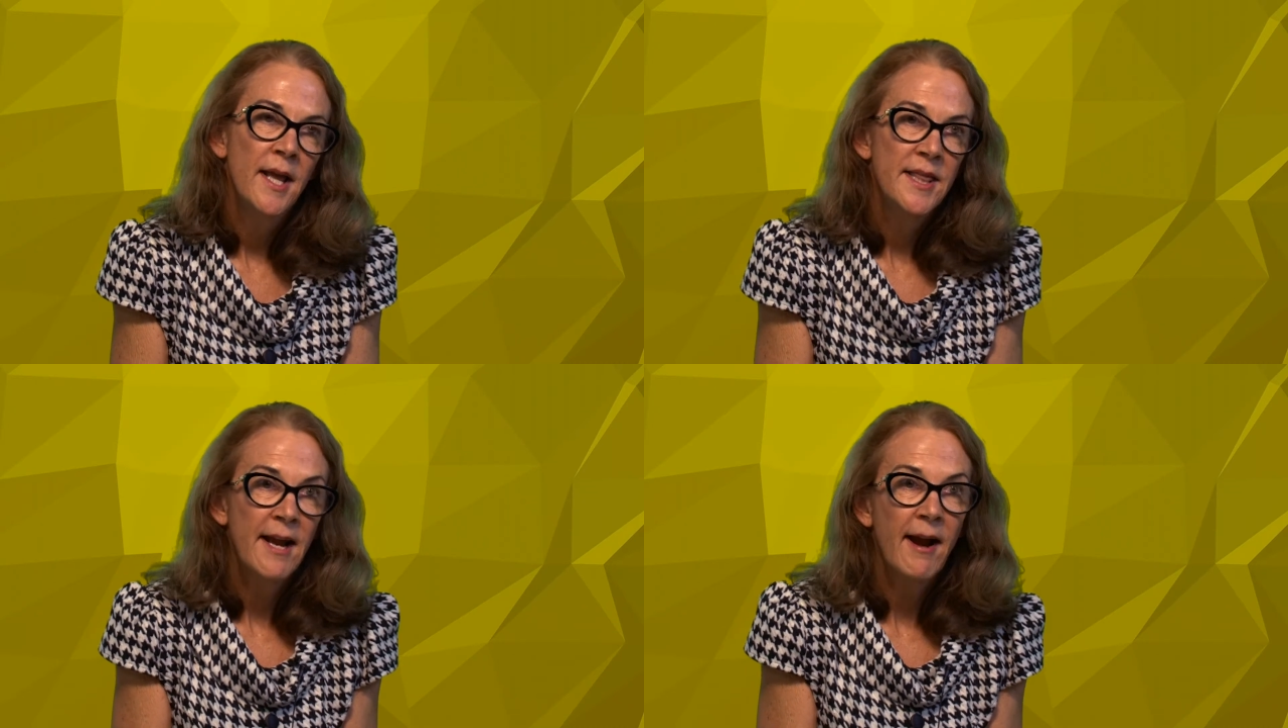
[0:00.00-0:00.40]

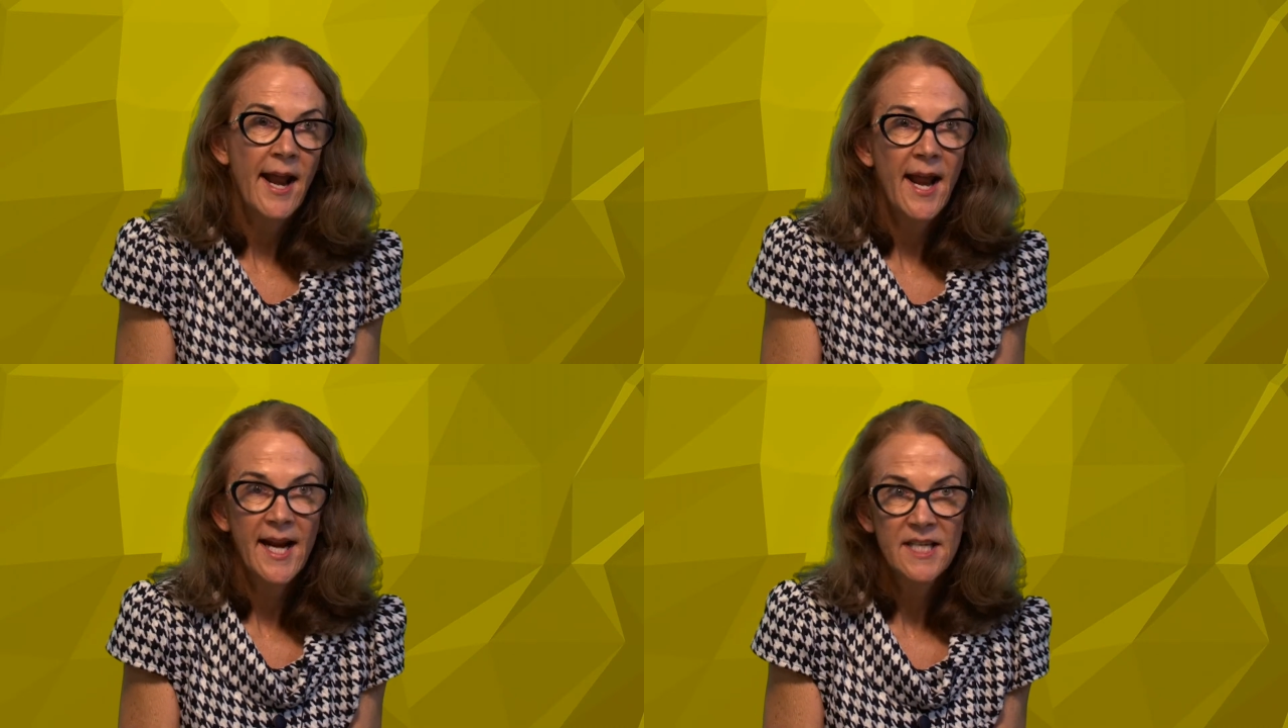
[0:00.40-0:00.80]
their
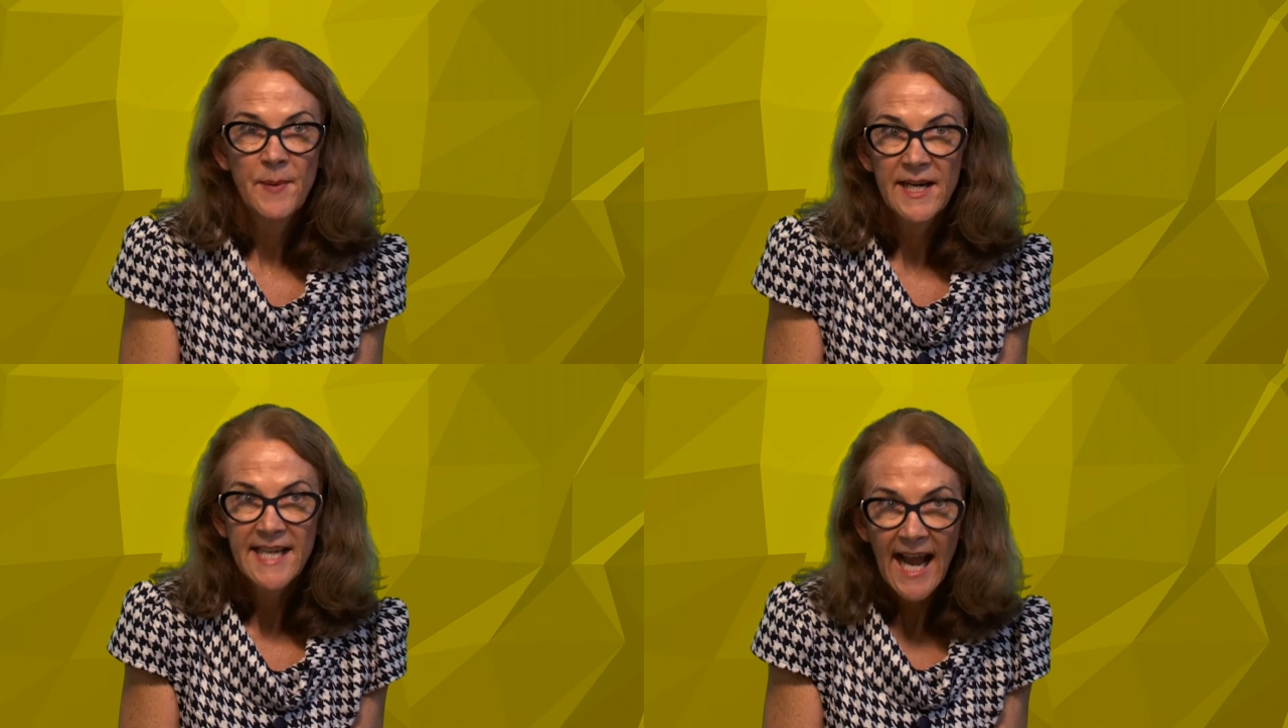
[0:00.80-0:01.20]

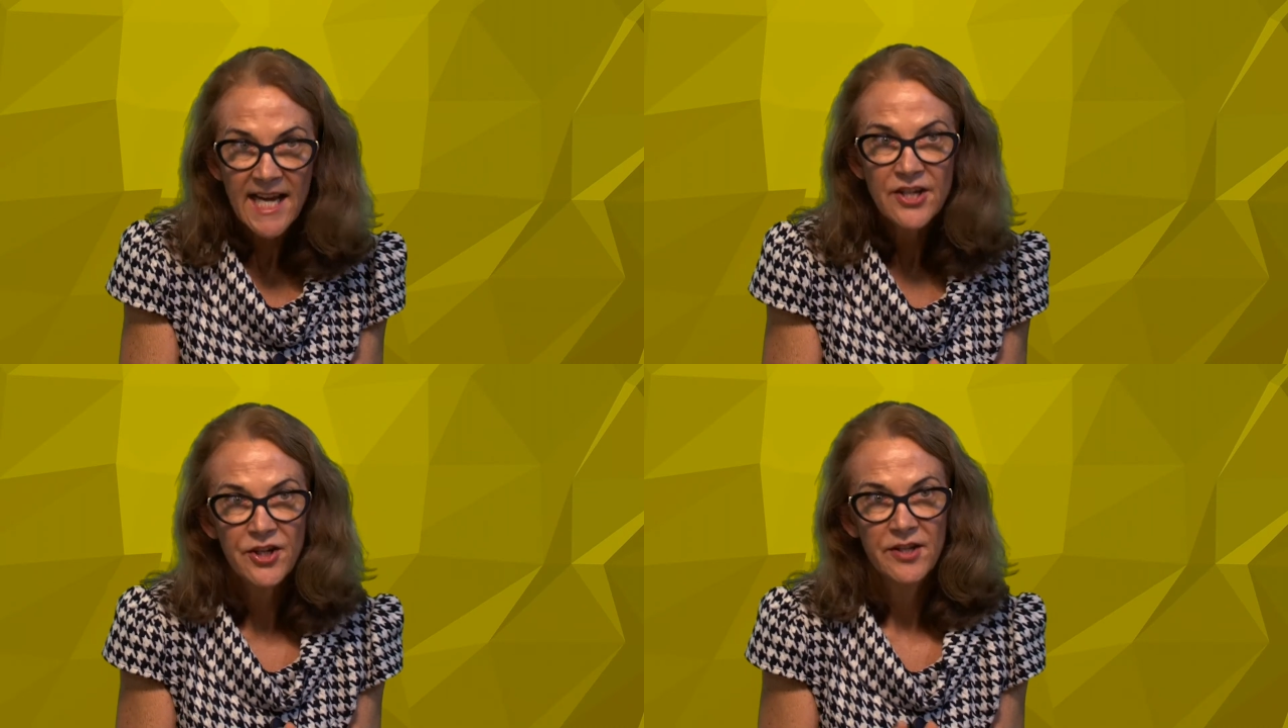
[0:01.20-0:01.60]

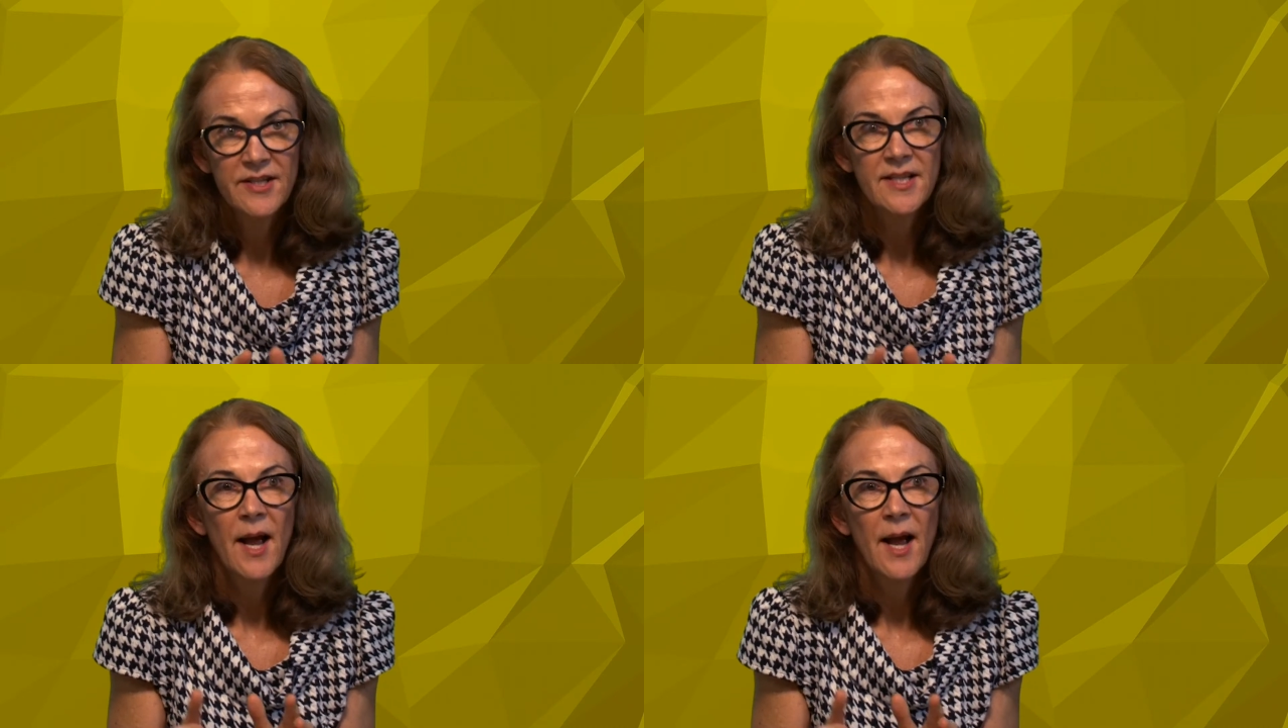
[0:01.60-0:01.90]
expectations